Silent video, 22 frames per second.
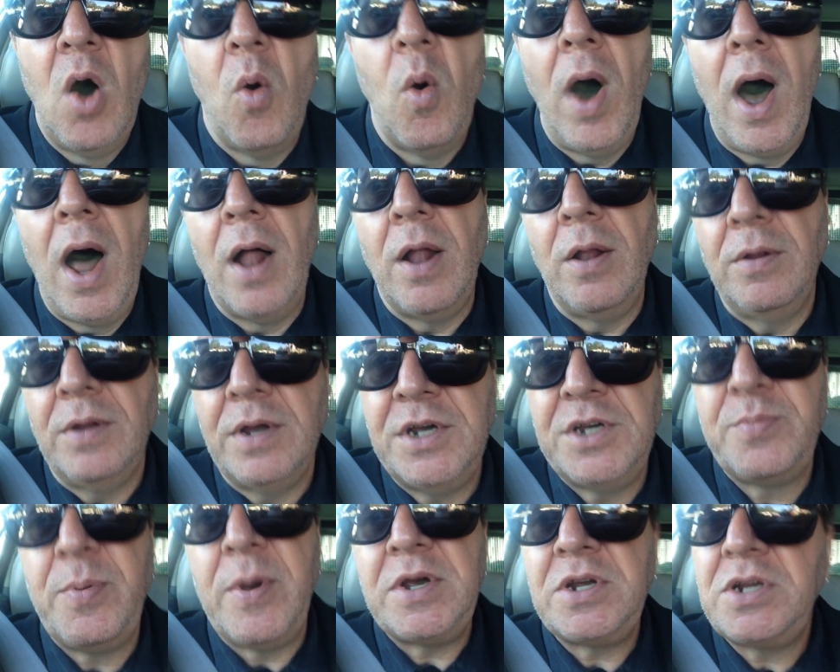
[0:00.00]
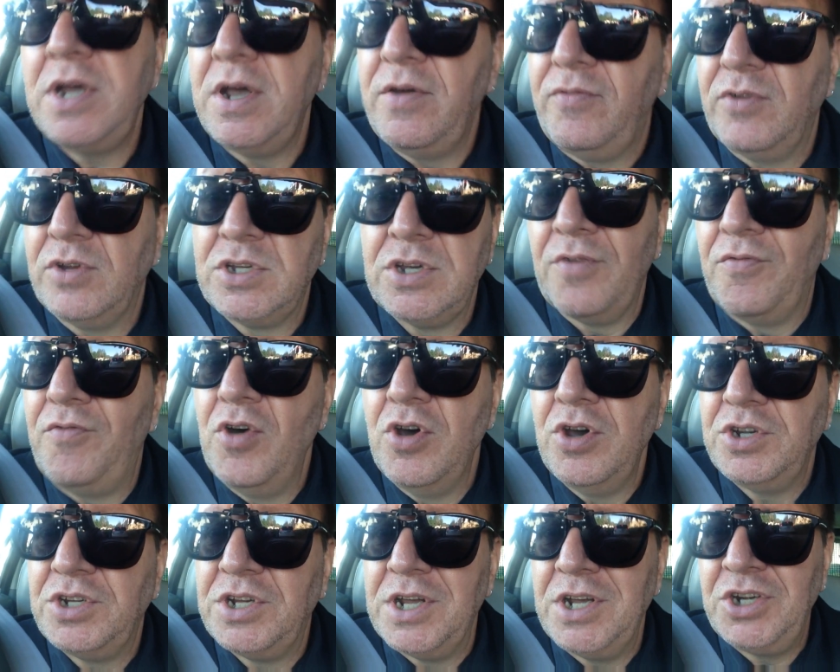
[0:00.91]
Well, especially if it's the
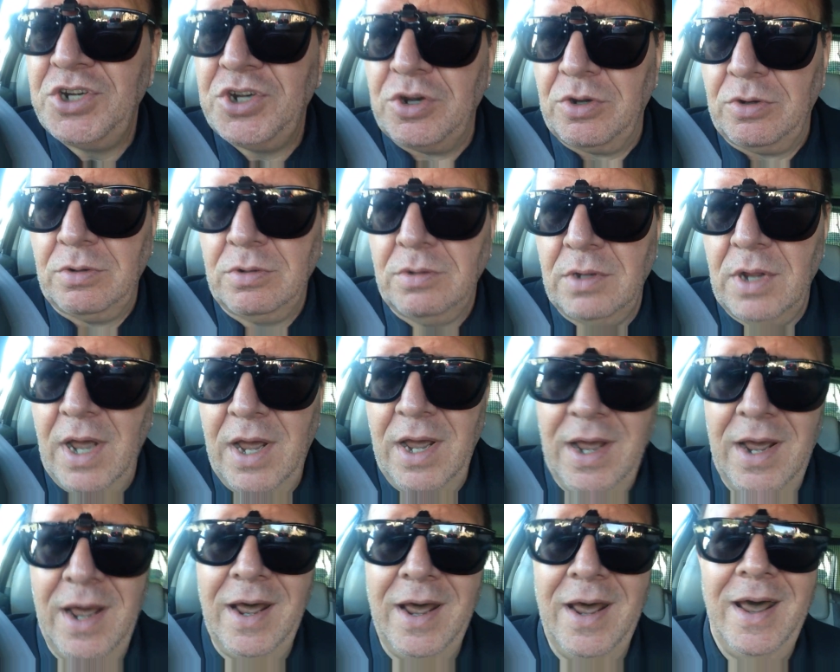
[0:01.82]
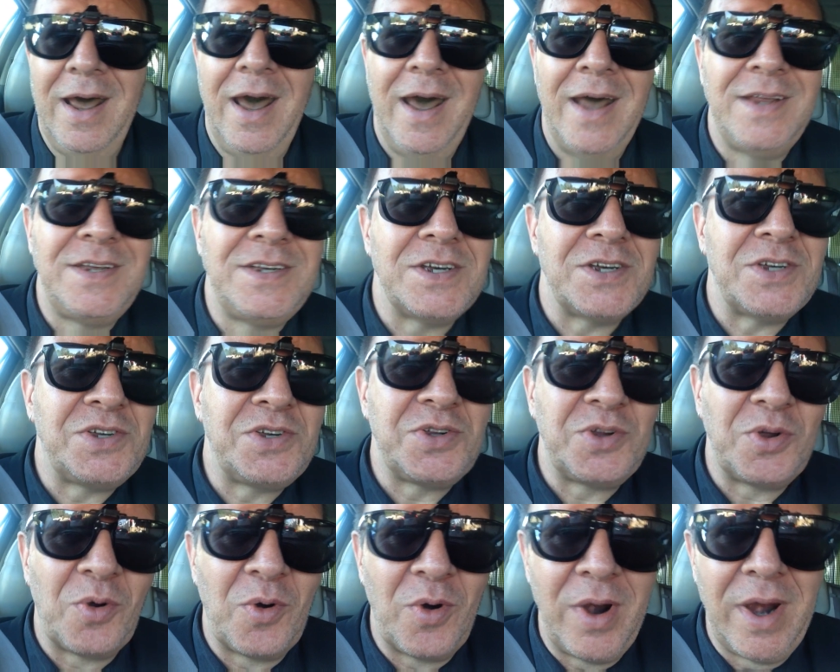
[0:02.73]
first issue. That's a
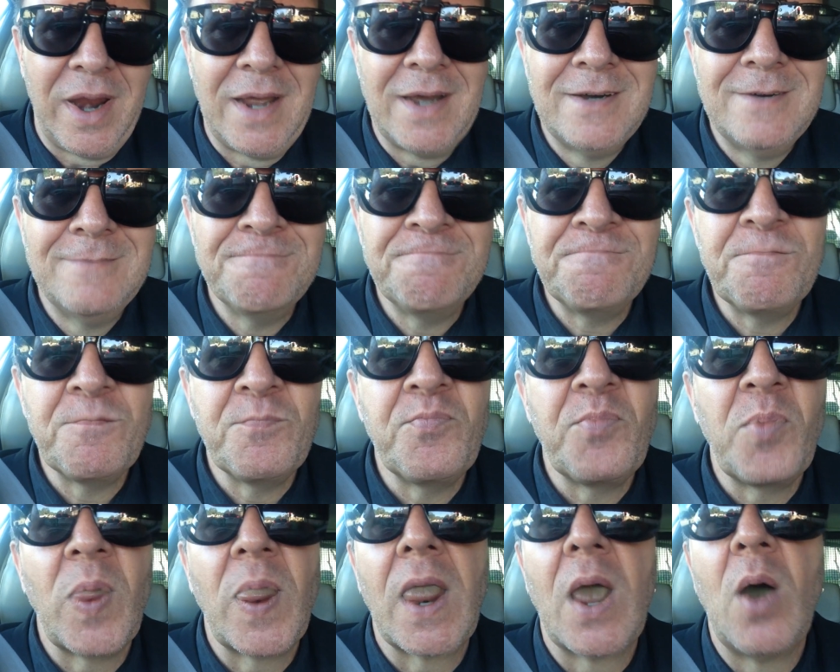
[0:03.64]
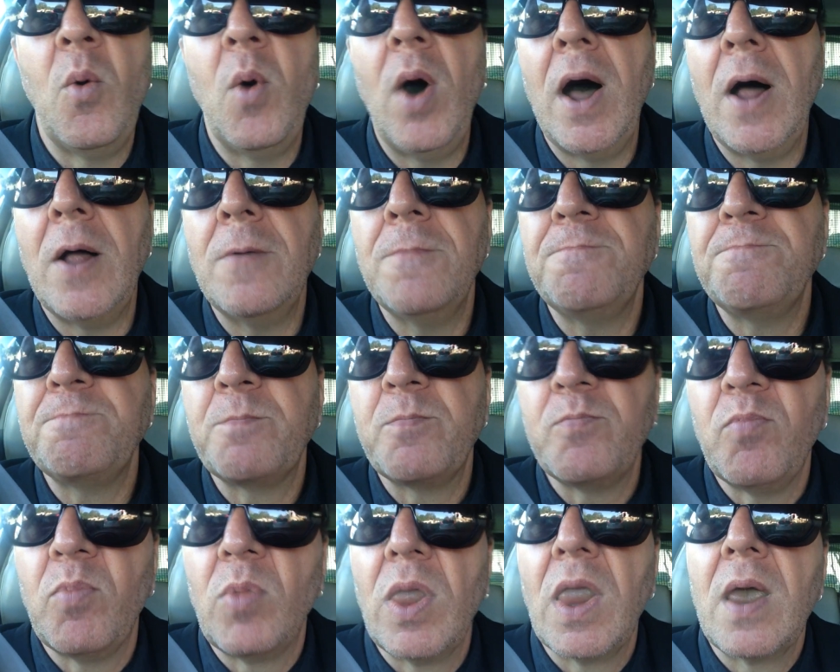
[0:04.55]
story. Well,
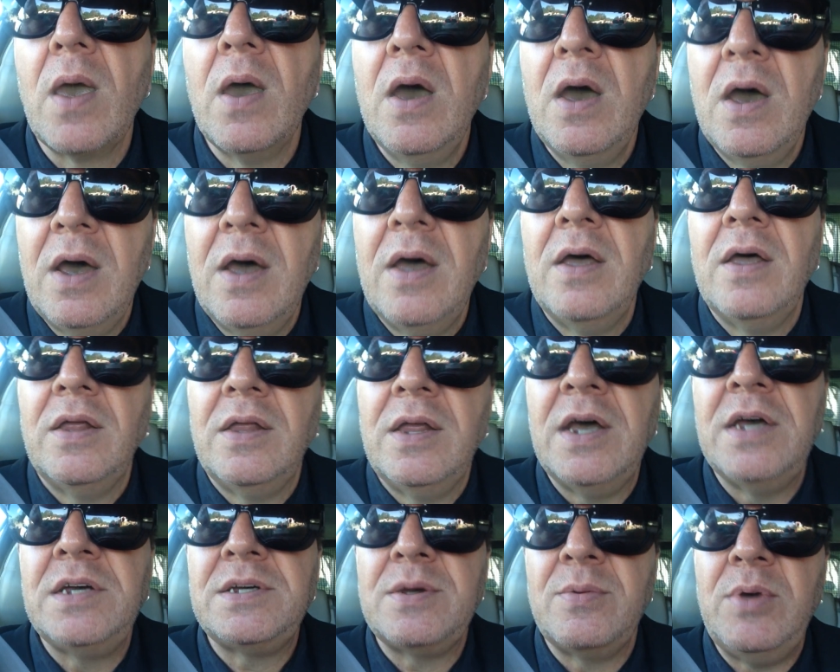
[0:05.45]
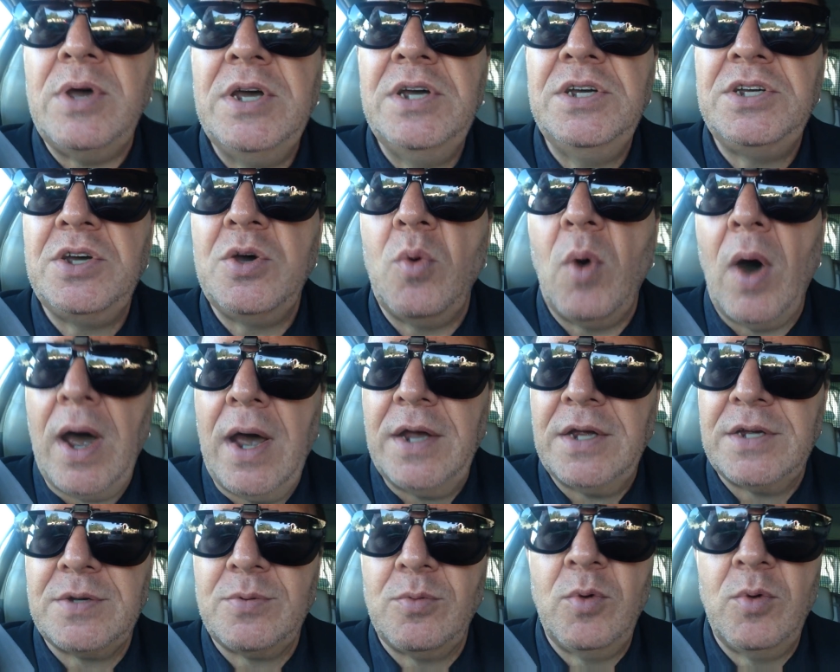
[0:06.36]
there's some easy ways.